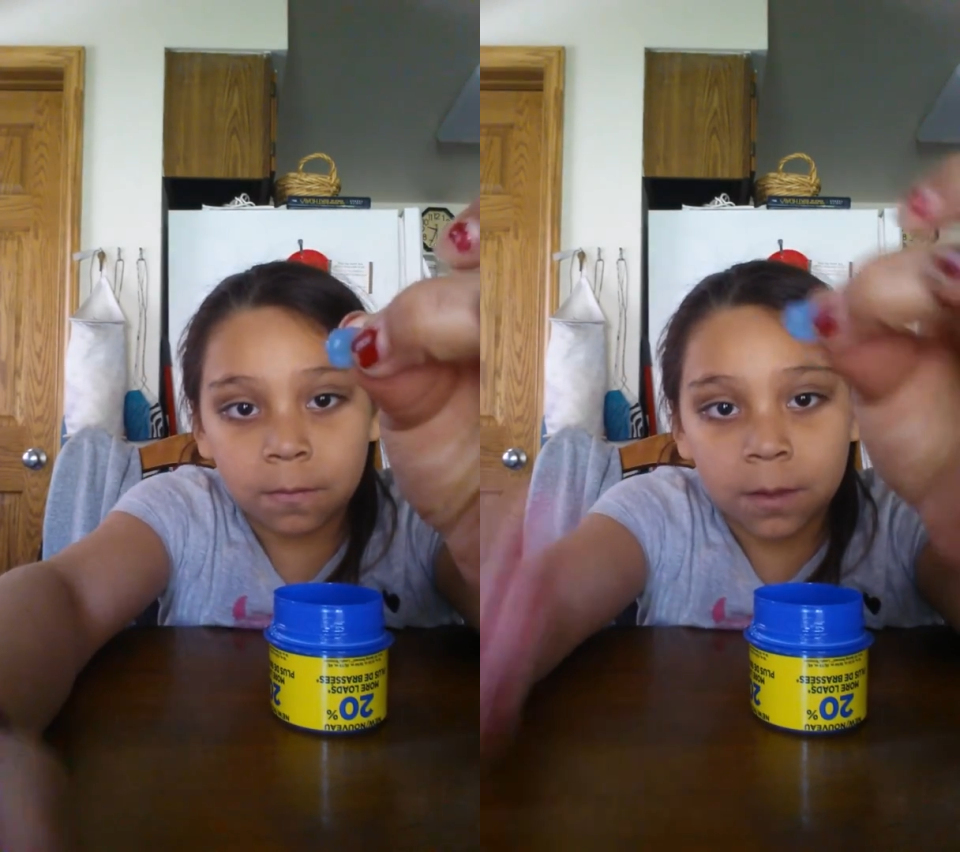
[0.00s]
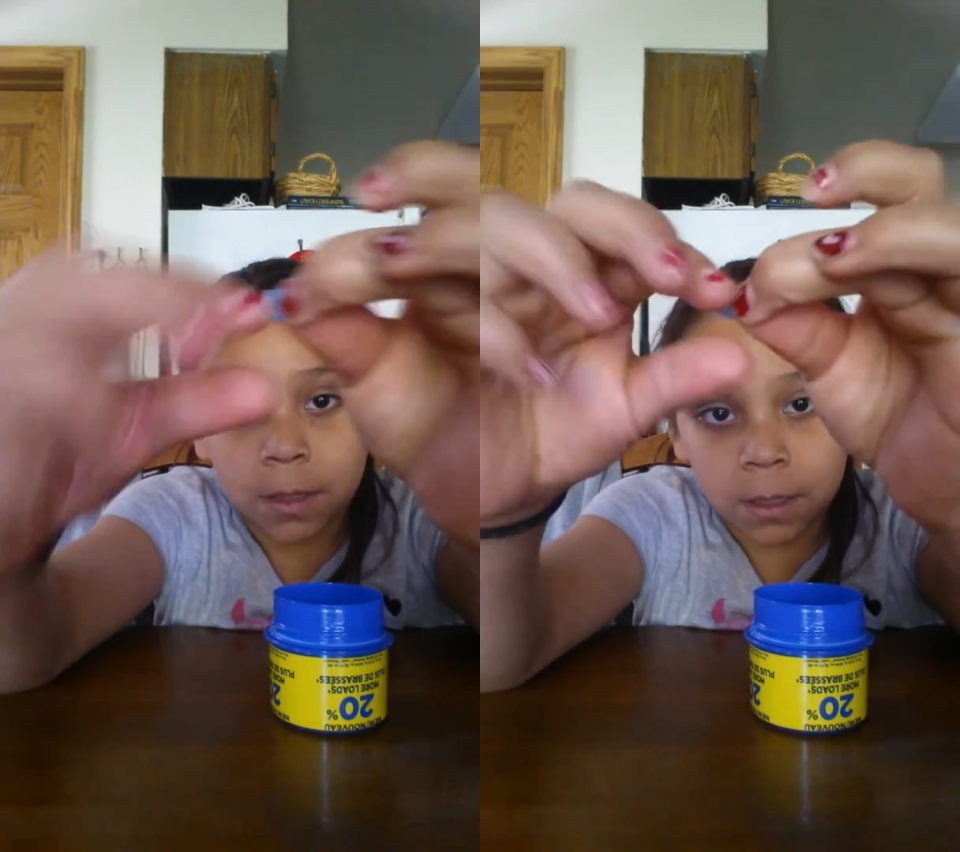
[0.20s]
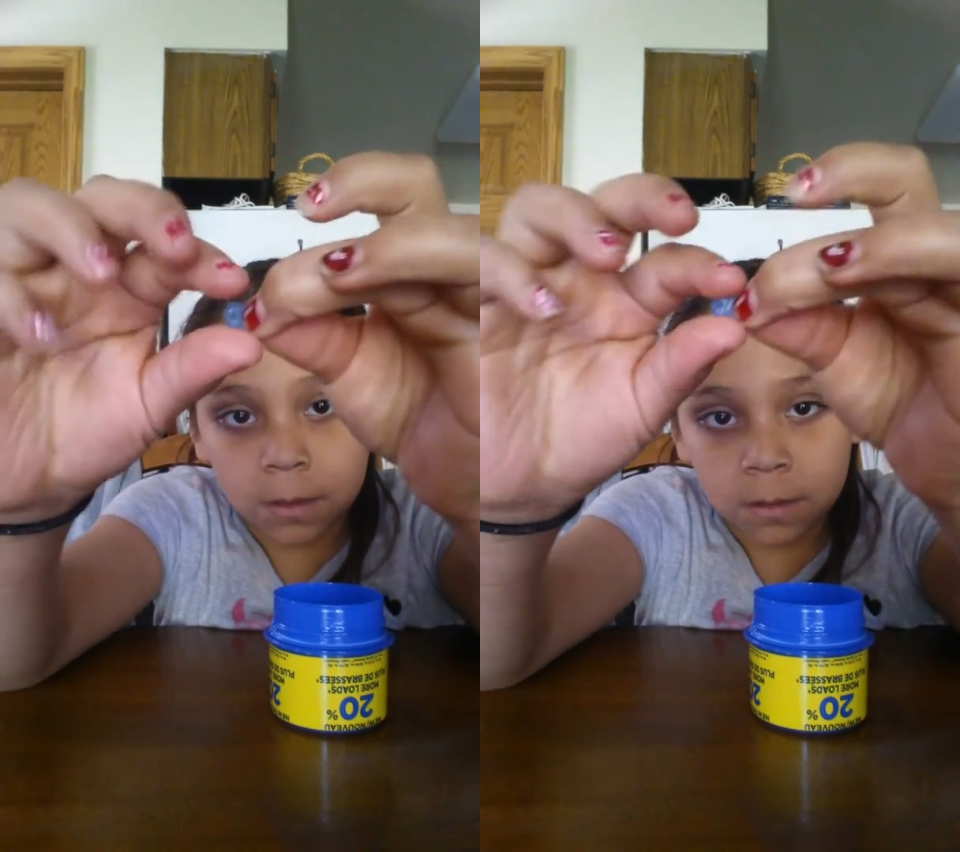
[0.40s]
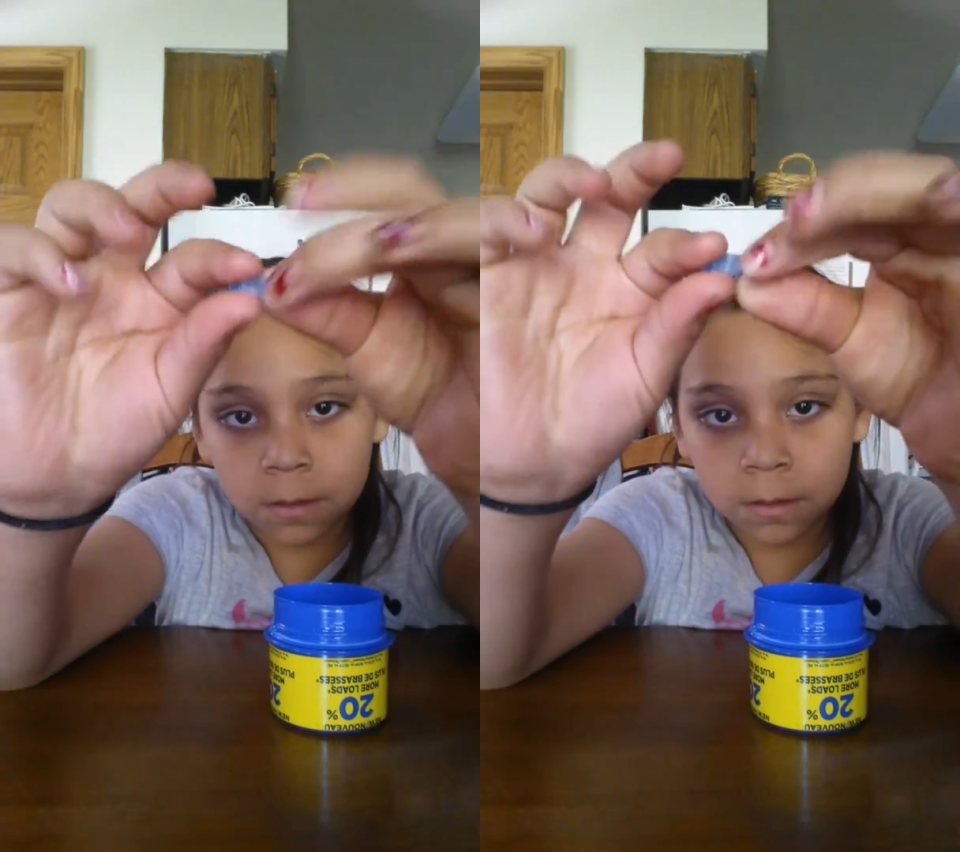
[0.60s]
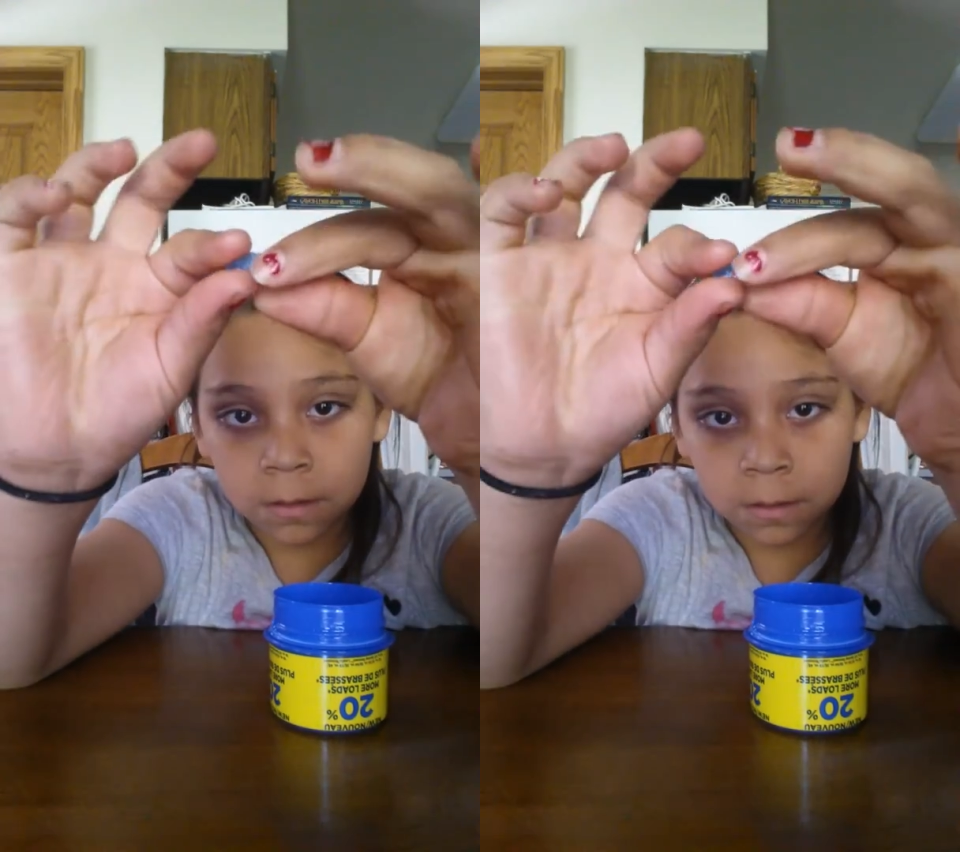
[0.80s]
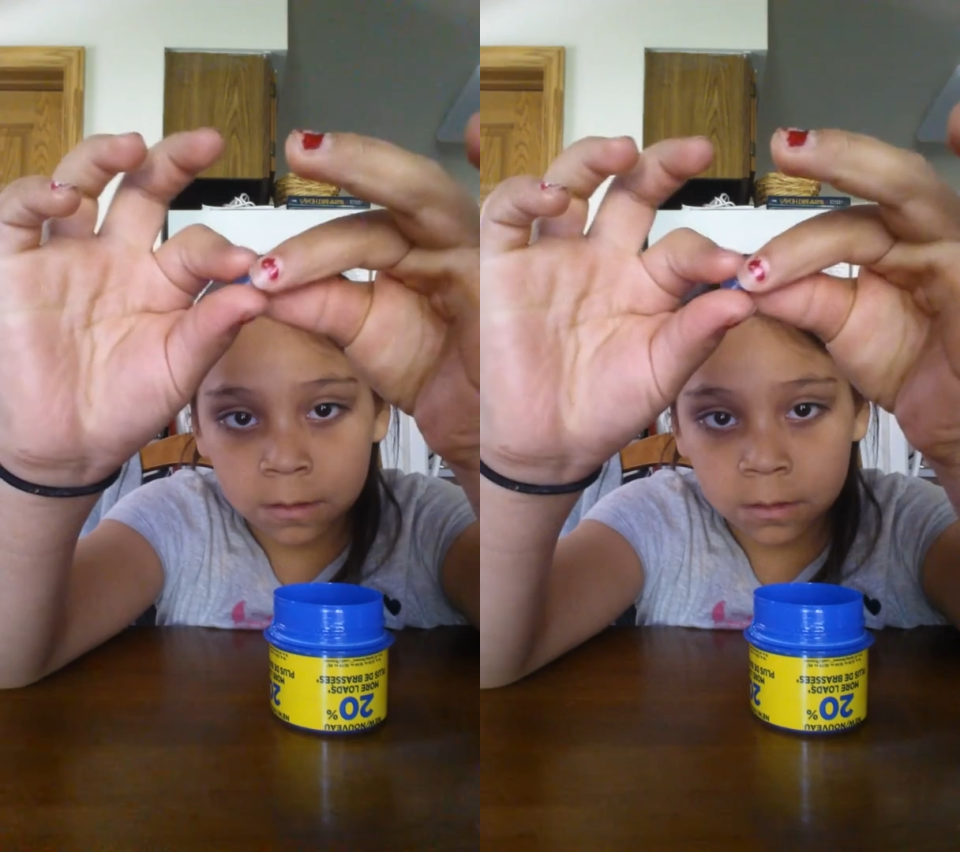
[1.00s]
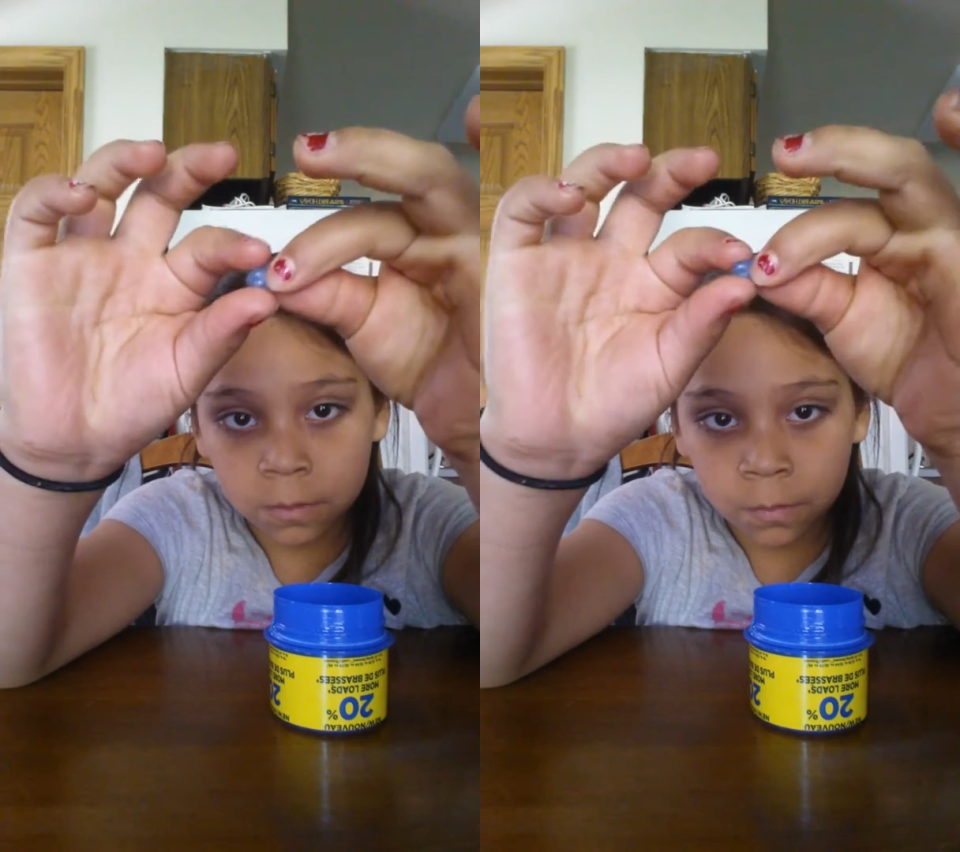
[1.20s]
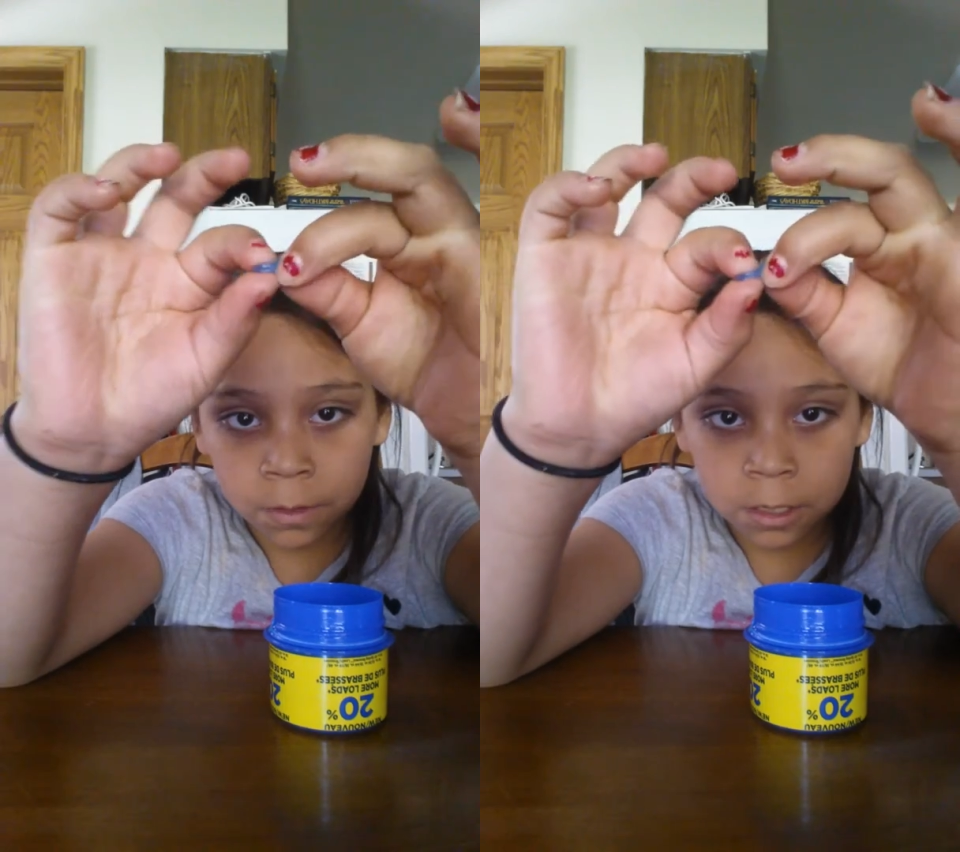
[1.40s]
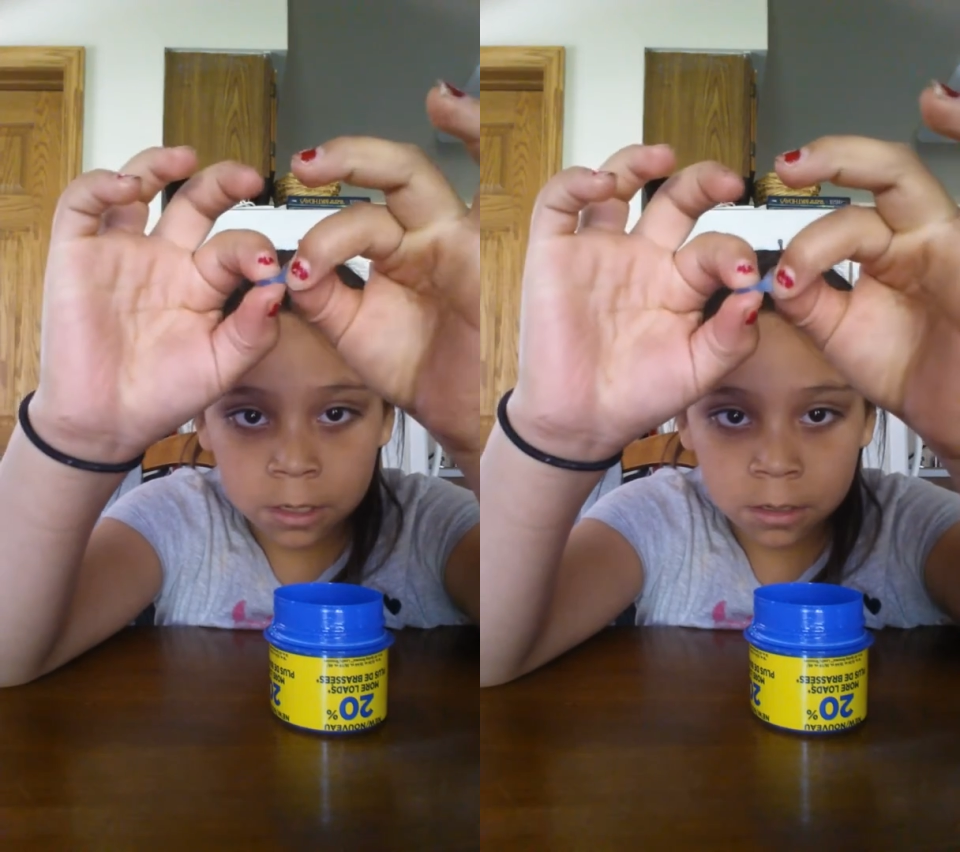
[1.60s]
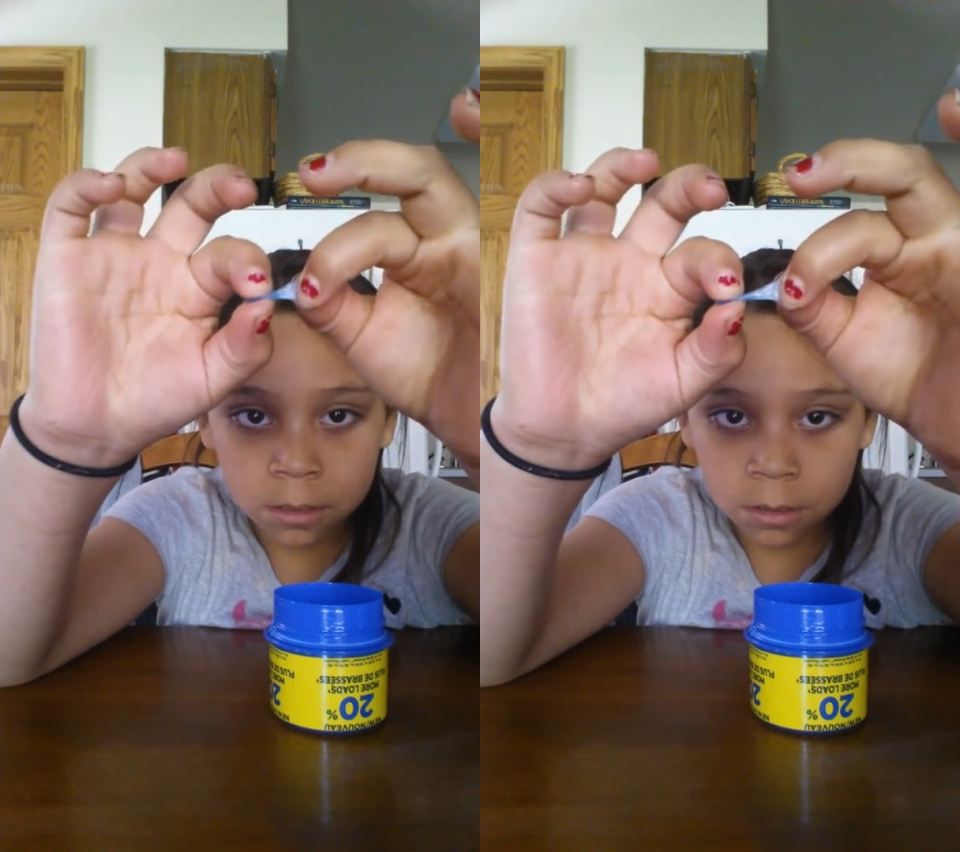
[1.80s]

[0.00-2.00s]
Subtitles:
but like it's pretty.